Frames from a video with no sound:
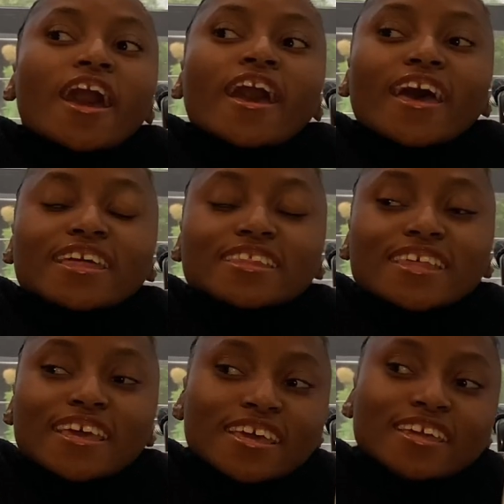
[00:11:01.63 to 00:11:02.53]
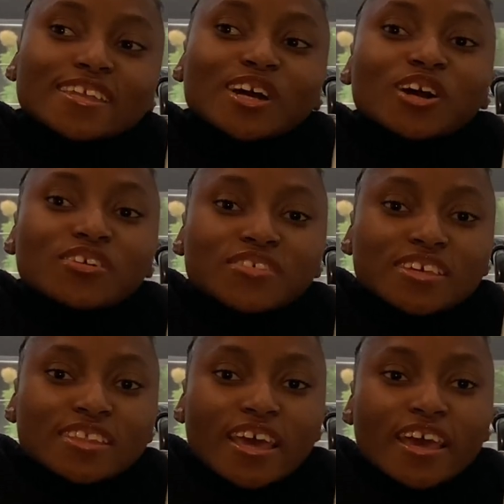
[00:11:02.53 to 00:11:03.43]
And then
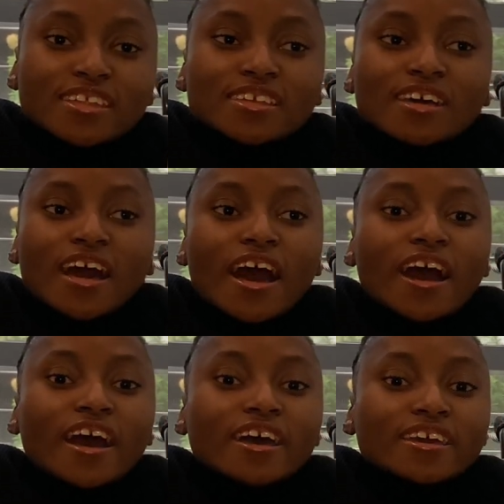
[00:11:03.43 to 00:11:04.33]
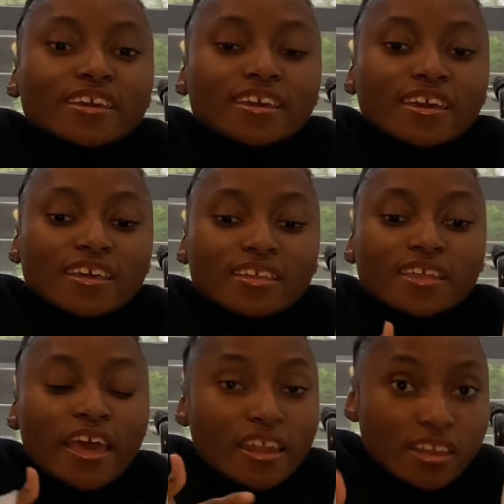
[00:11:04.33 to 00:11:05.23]
after that, I
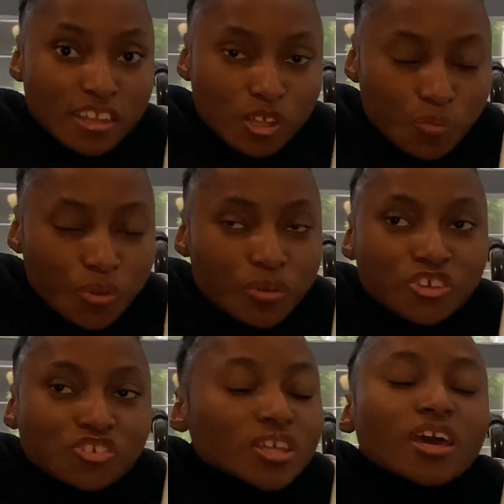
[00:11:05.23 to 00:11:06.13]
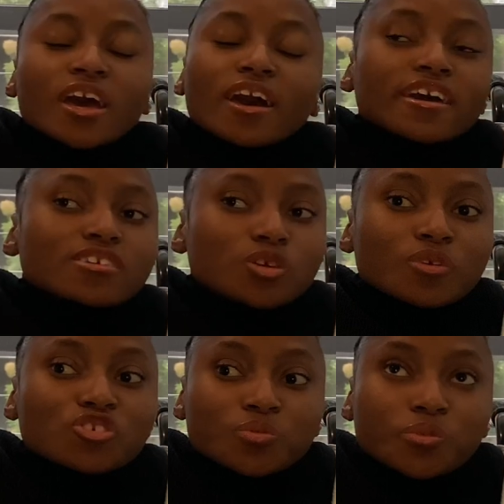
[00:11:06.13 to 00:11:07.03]
had another operation. I had
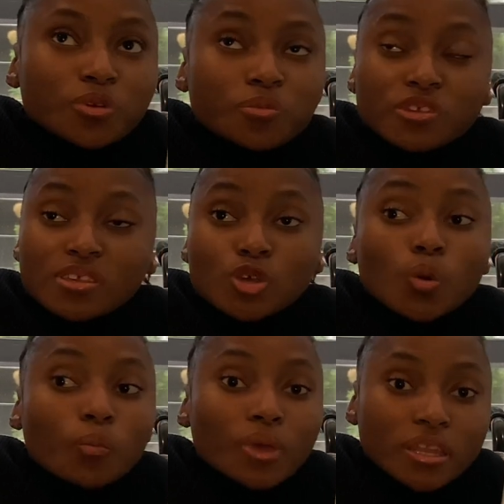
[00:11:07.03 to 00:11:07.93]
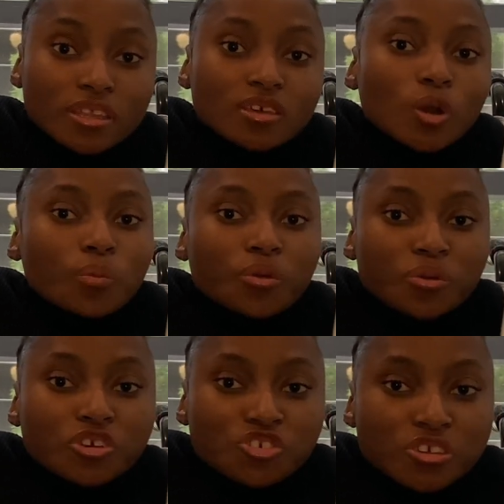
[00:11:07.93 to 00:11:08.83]
so many
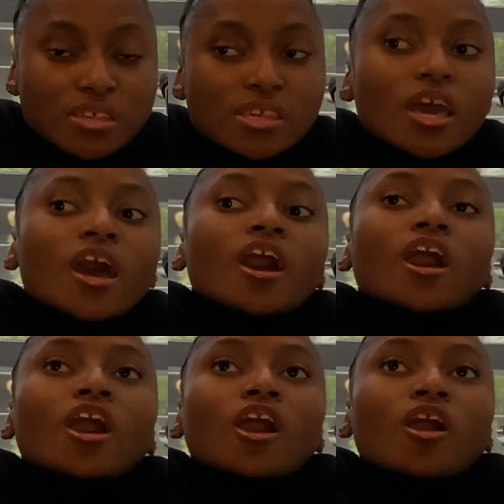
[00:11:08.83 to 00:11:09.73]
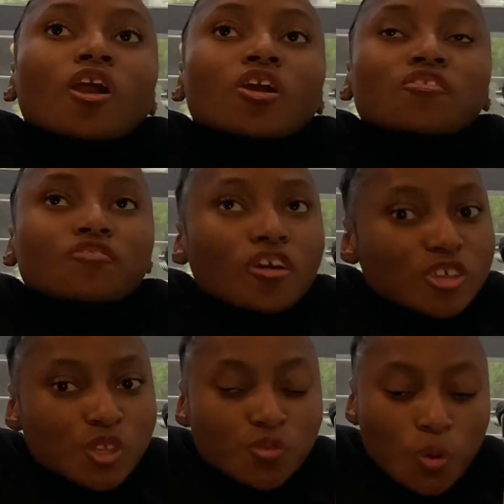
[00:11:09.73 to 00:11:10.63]
operations.
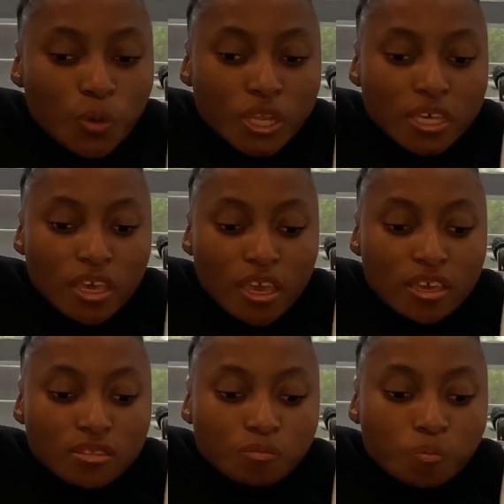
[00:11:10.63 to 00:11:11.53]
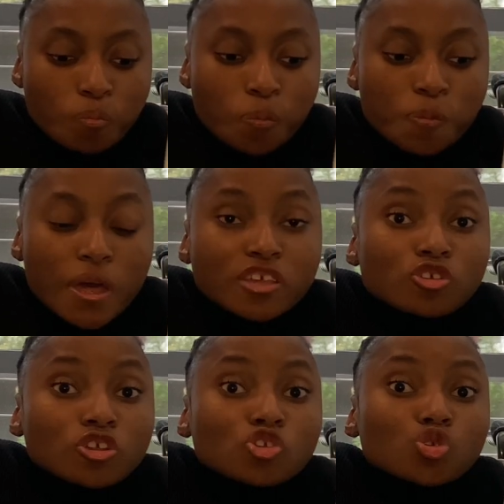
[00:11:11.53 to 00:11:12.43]
Fast forward again, I
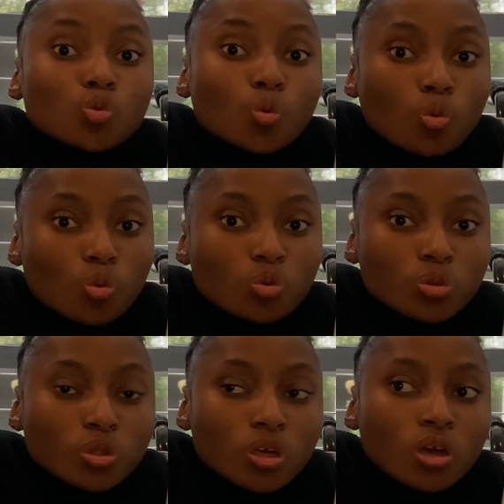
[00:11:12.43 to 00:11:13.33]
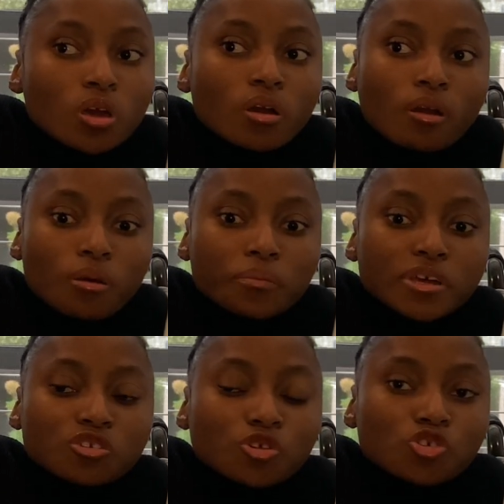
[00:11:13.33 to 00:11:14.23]
started school.
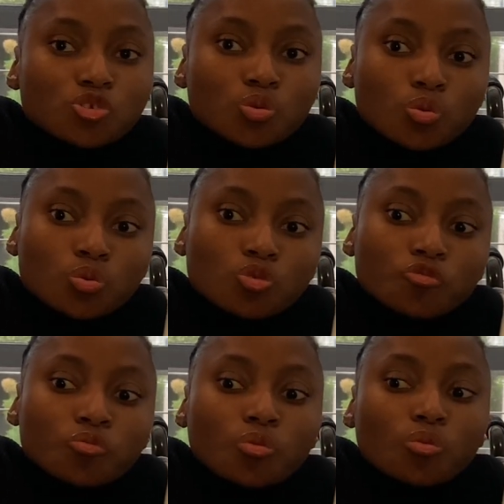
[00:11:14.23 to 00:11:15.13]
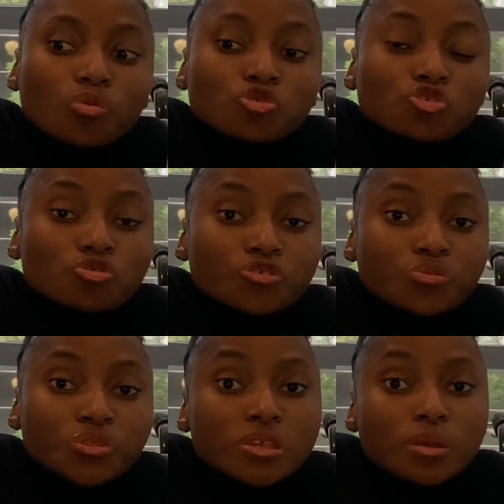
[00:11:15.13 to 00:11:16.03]
I started school for
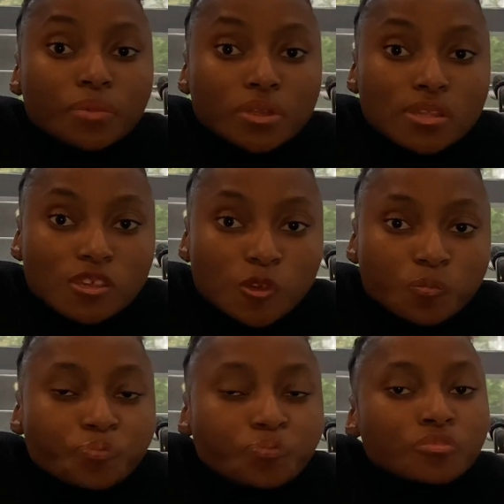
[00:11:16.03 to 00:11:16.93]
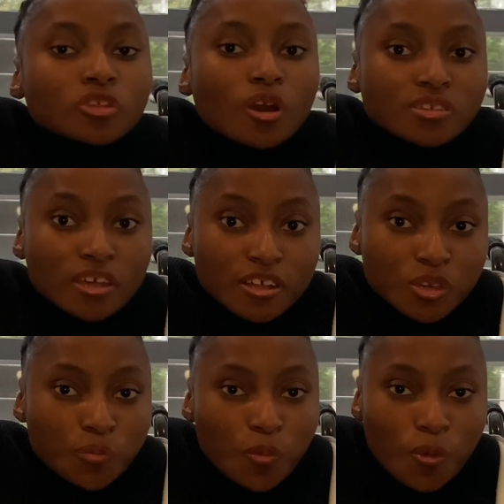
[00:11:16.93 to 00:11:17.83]
children with disability. I'll tell
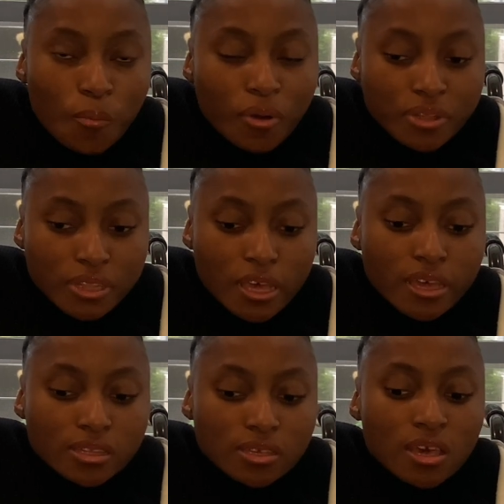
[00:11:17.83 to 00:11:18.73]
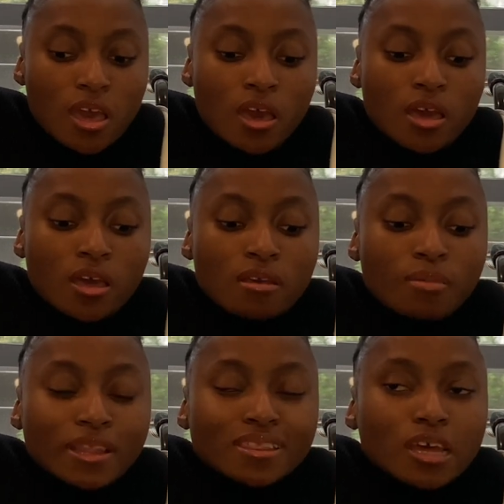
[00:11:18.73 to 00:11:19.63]
you more about that.
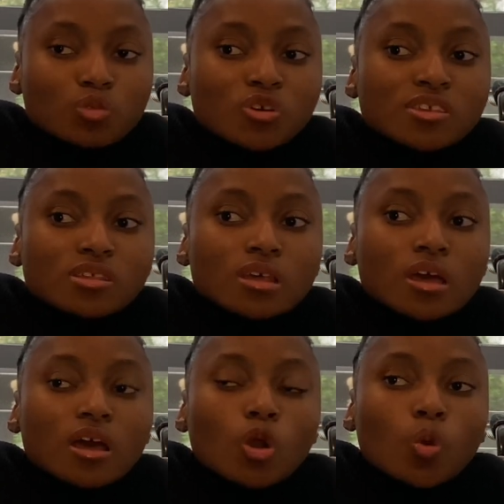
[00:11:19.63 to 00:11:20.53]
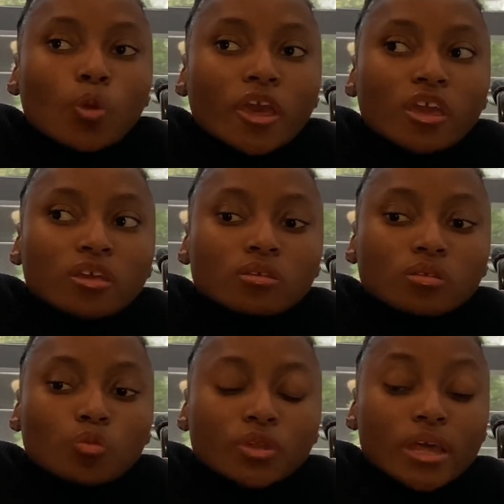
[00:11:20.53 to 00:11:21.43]
But that was a way,
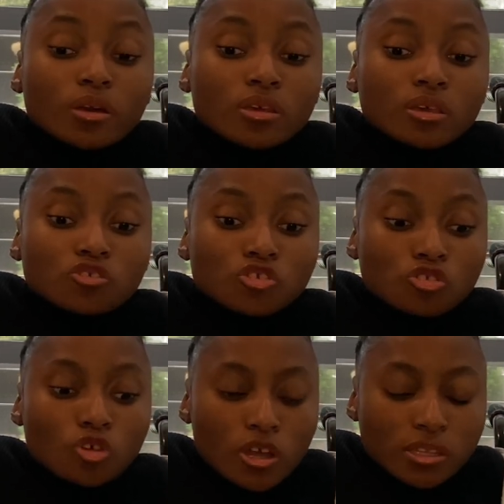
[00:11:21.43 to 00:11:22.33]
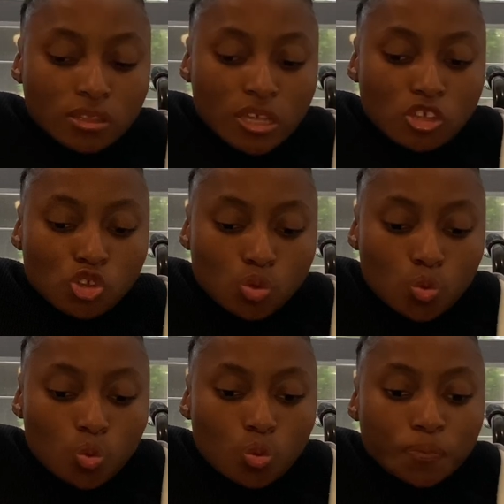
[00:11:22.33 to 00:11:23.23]
when I started that
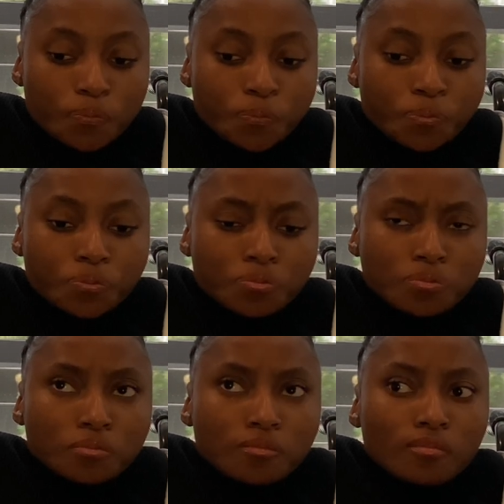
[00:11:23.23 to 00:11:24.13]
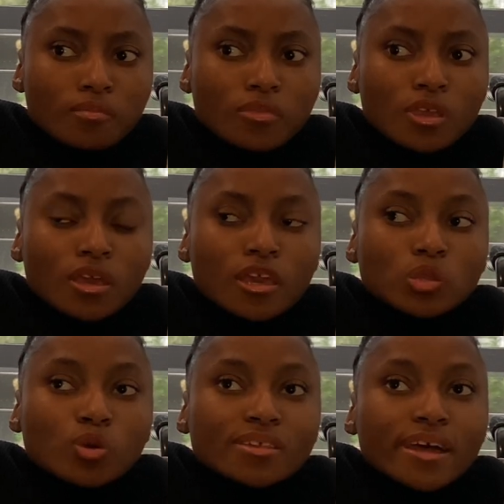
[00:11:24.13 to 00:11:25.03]
school,
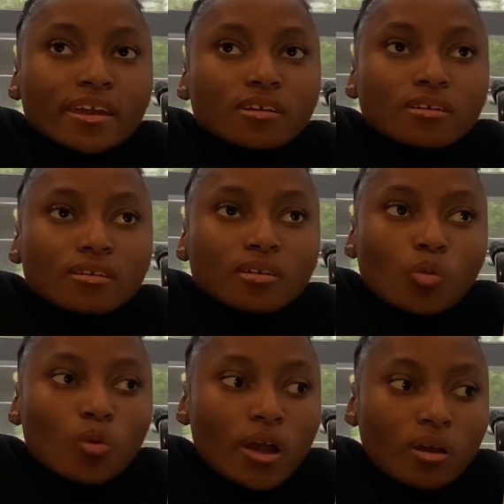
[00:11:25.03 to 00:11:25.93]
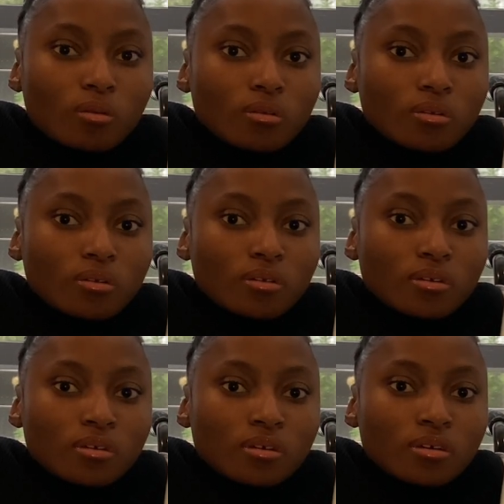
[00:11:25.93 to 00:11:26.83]
it was like, wow,
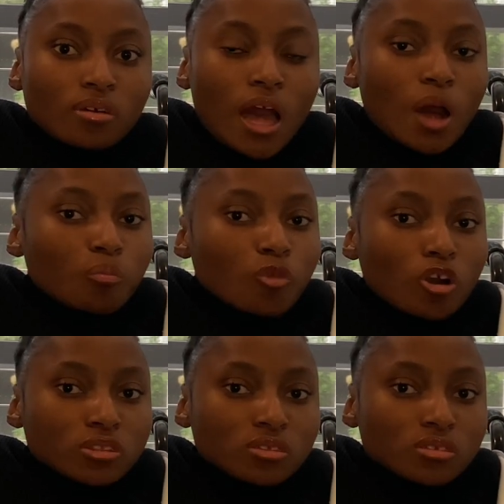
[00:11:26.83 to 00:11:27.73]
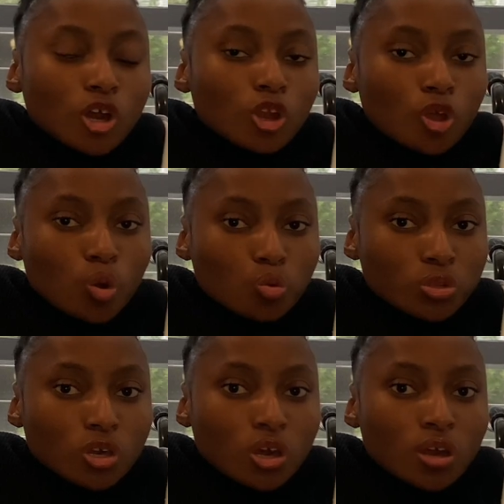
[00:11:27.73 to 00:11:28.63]
I'm not alone.